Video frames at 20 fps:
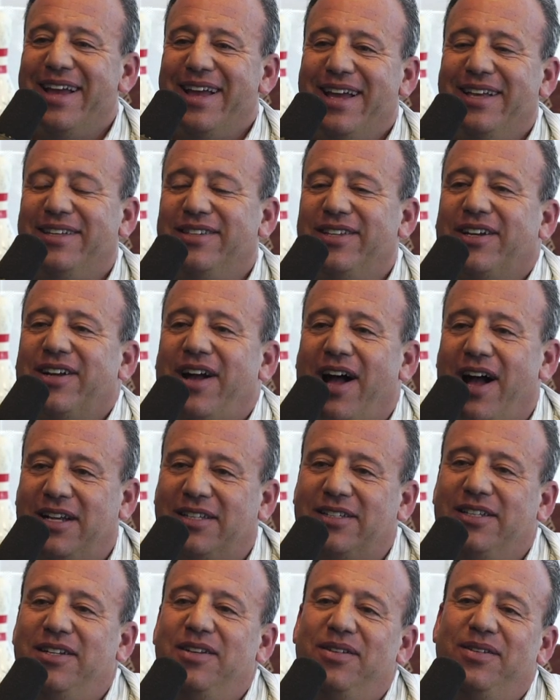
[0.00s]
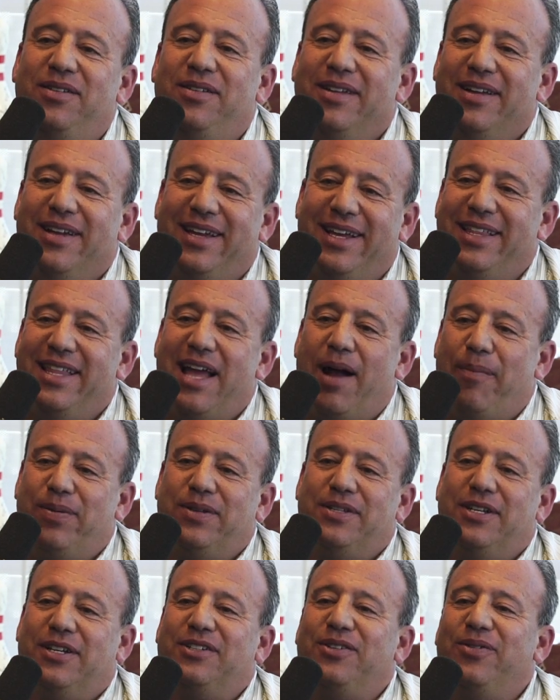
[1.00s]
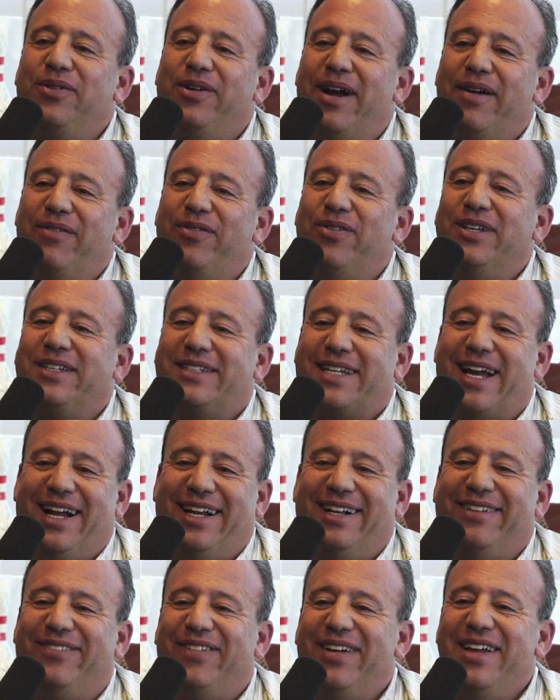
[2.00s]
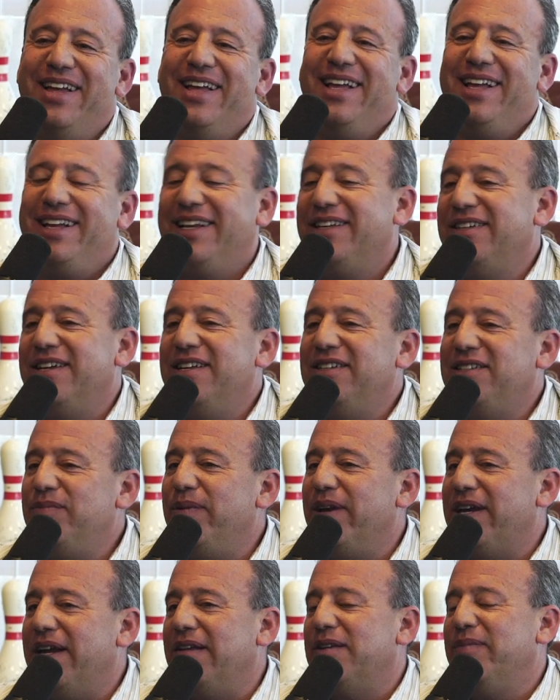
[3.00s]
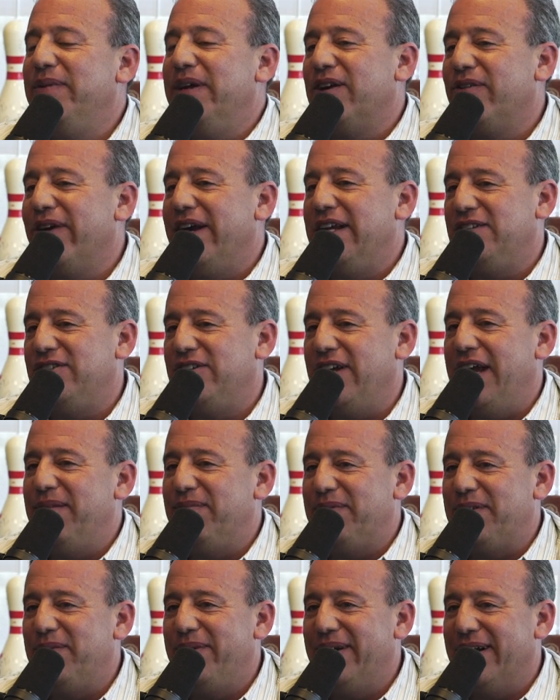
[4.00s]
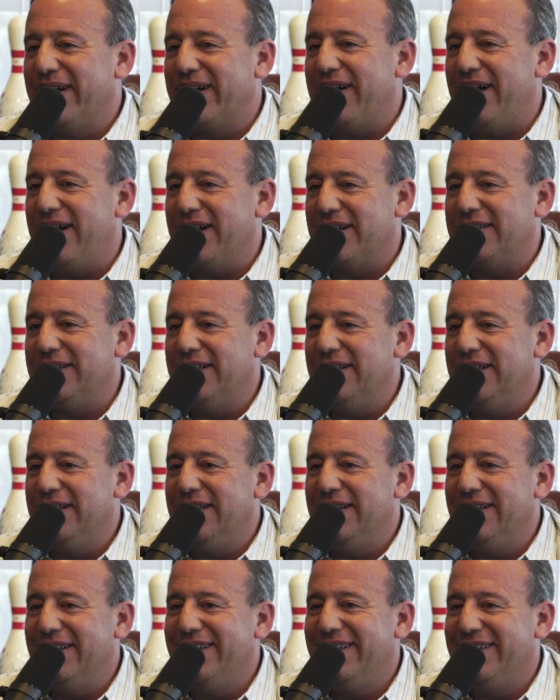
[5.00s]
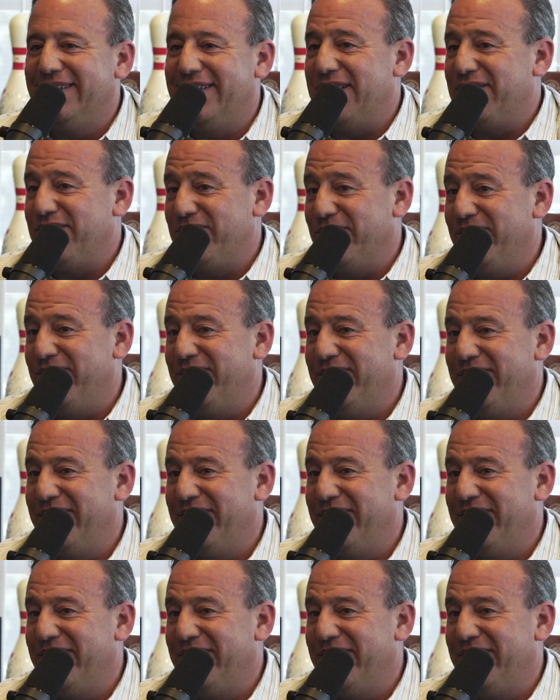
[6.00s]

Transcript: Is the coxswain in that position where everyone's kind of because it doesn't seem like you have to be in great shape to be a coxswain. Is that true?